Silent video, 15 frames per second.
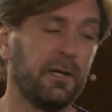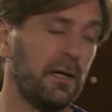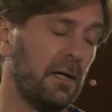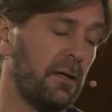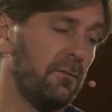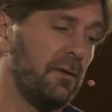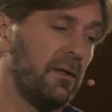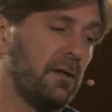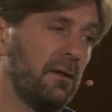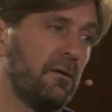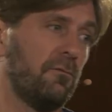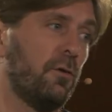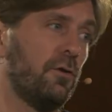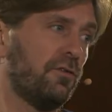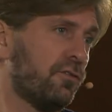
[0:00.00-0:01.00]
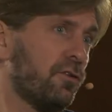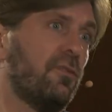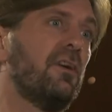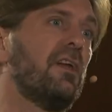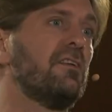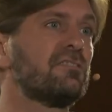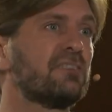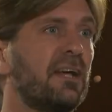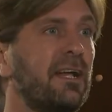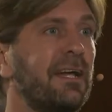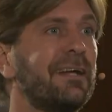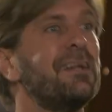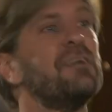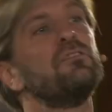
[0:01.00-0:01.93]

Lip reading: a voiceover that is telling,